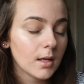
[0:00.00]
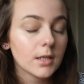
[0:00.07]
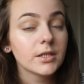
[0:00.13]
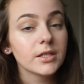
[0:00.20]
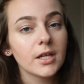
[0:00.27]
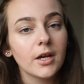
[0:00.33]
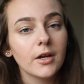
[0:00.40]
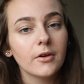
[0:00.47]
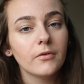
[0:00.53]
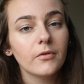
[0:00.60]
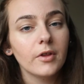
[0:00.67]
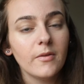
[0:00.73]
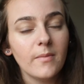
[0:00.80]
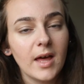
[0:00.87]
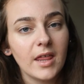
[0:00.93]
So for
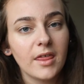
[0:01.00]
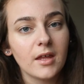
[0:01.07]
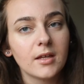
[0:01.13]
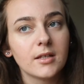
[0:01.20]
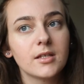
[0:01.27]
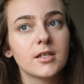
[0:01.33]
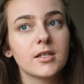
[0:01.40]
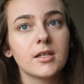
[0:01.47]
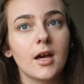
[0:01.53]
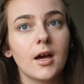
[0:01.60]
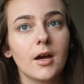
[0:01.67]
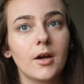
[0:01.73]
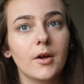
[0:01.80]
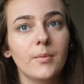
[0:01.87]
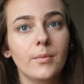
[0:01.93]
the methods,
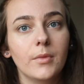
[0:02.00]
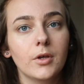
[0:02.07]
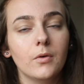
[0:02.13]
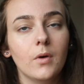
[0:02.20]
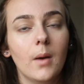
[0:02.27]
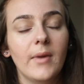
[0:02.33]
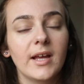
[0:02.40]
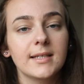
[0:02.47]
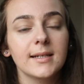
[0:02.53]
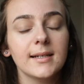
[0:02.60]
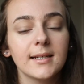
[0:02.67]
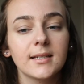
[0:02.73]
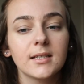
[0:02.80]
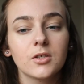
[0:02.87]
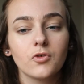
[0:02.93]
you are
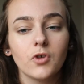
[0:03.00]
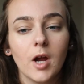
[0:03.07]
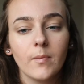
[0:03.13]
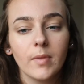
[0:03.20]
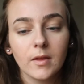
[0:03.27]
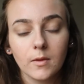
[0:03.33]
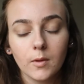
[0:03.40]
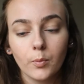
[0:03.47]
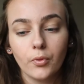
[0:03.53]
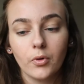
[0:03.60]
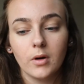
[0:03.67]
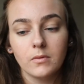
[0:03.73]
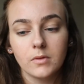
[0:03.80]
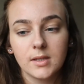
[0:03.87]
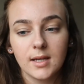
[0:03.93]
basically describing the
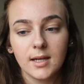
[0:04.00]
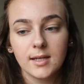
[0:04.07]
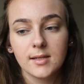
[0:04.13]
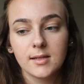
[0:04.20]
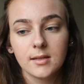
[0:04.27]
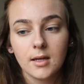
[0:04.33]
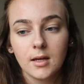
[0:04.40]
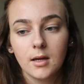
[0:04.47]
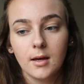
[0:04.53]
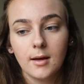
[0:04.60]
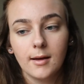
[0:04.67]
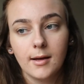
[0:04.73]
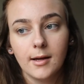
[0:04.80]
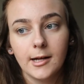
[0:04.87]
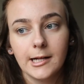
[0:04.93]
process
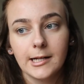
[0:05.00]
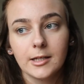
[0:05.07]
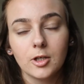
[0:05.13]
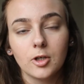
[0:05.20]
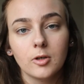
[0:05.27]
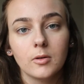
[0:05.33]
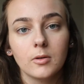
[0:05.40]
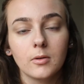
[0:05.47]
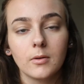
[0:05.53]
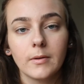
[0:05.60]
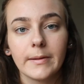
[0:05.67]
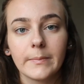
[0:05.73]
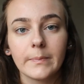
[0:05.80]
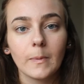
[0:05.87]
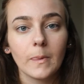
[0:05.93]
you
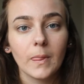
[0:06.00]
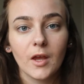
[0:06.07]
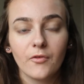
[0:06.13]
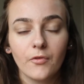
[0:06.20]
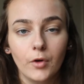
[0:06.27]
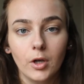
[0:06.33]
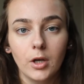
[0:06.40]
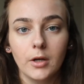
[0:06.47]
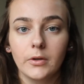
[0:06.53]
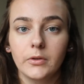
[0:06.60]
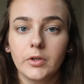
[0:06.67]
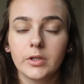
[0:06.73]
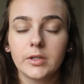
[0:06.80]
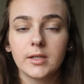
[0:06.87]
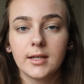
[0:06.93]

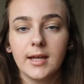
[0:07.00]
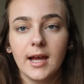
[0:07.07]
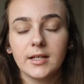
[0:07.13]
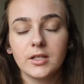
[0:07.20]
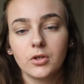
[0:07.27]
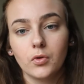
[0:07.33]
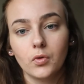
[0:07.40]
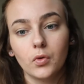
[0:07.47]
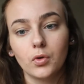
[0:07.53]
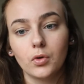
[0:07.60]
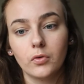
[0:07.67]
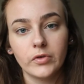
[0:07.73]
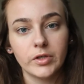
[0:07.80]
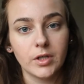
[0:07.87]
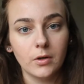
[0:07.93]
followed to get to
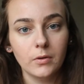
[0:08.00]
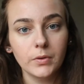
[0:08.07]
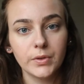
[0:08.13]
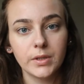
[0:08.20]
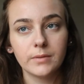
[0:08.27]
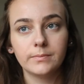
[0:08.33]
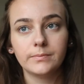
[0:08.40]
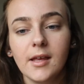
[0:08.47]
your results.